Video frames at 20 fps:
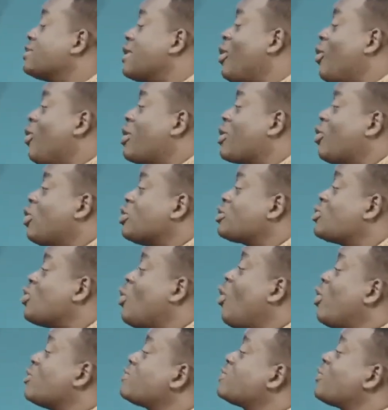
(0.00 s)
the Holy Ghost
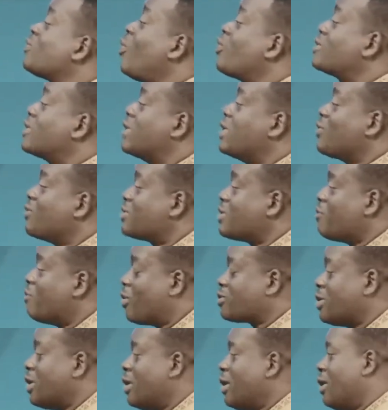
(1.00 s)
too was dealing with him,
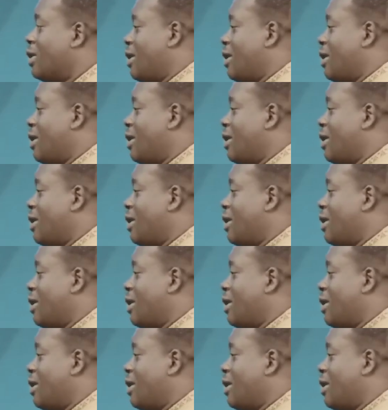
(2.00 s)
but